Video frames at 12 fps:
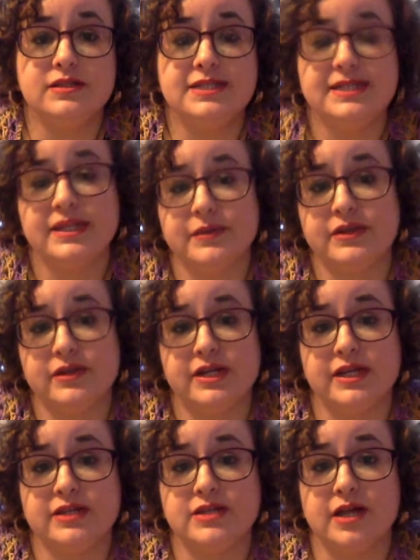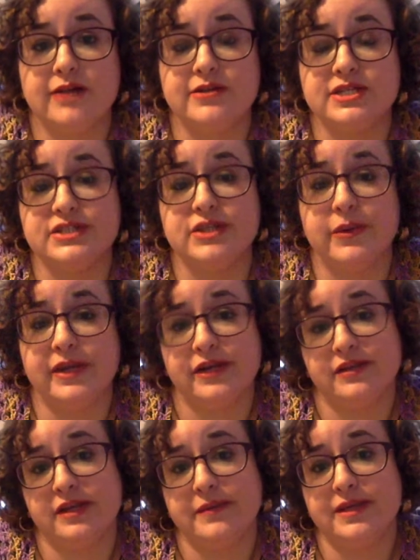dealing with your heat intolerance is knowing
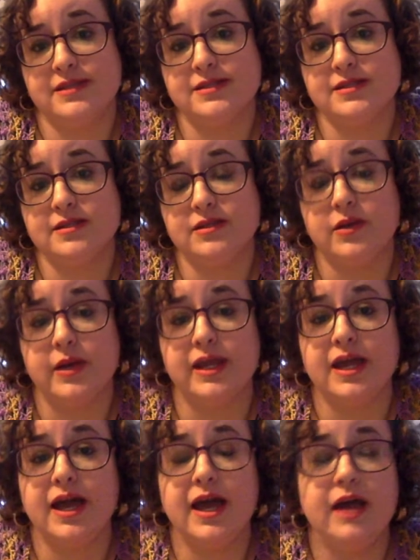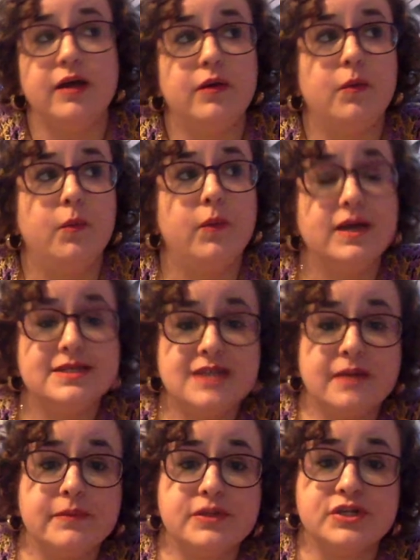your limits. Knowing what
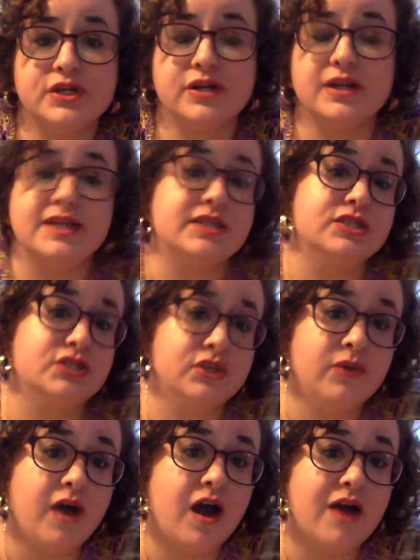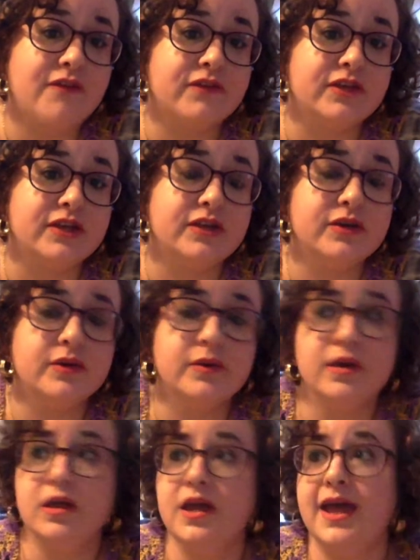temperature is too hot for you
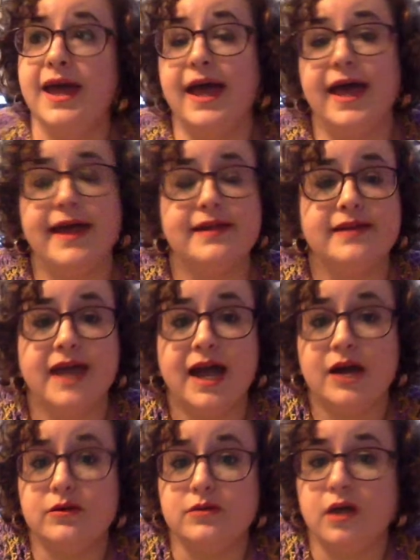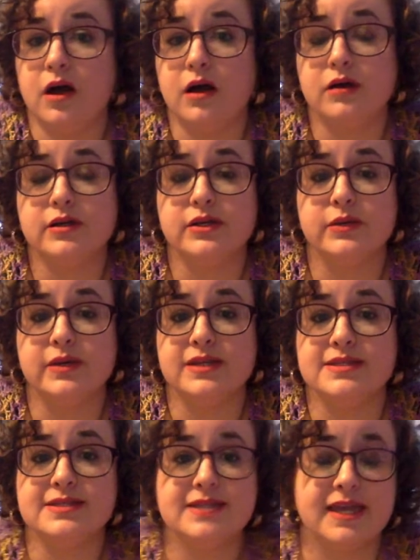and how long you can
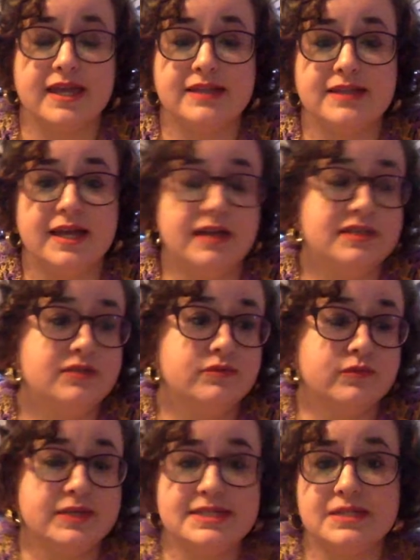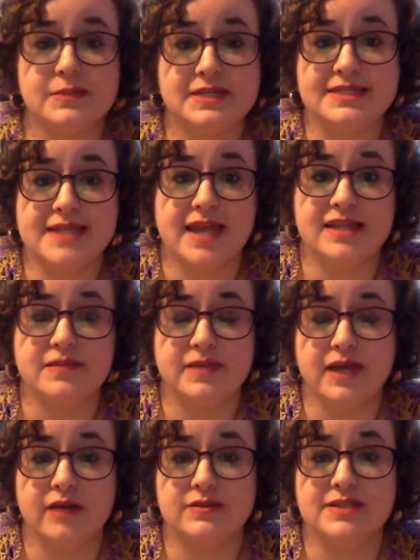reasonably stand to be
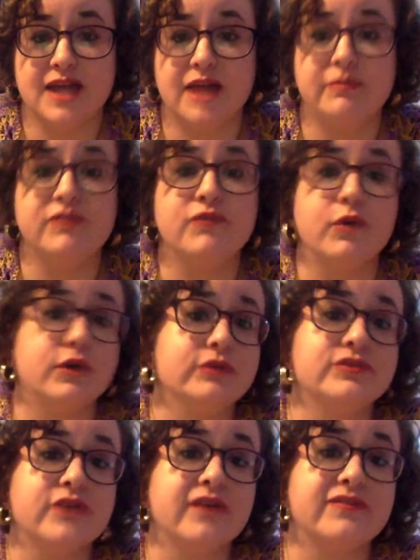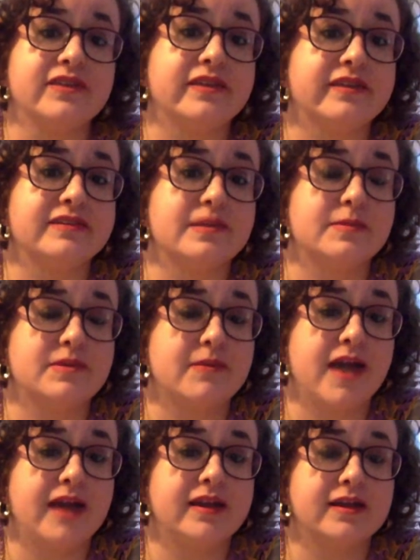outside before you start feeling
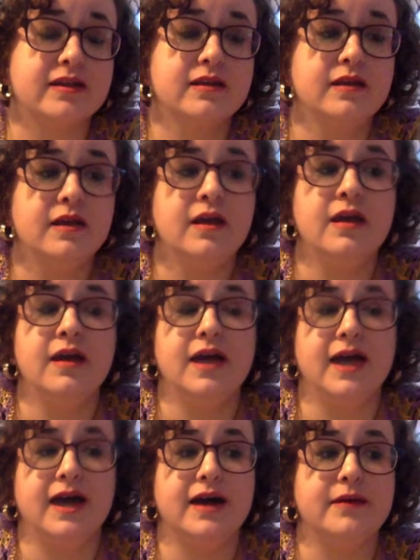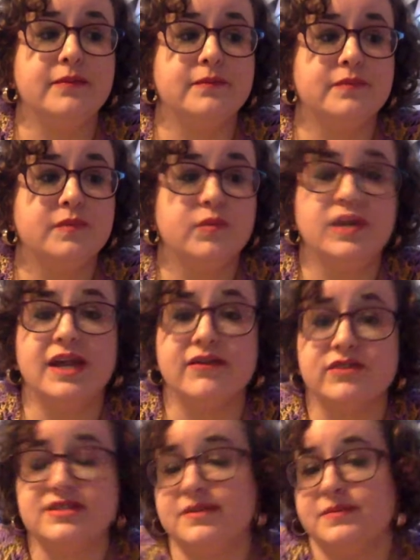symptomatic.
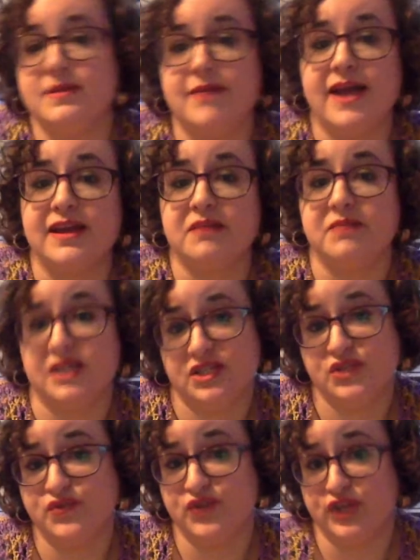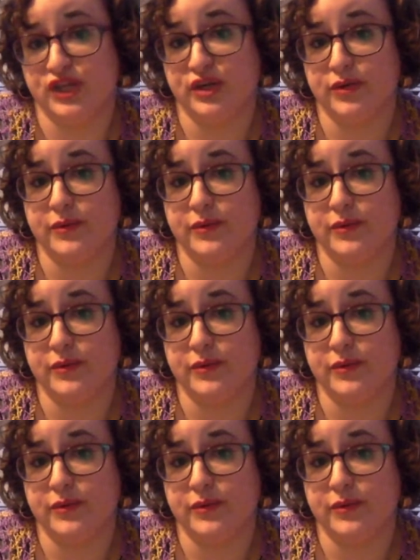Whatever symptomatic means for you.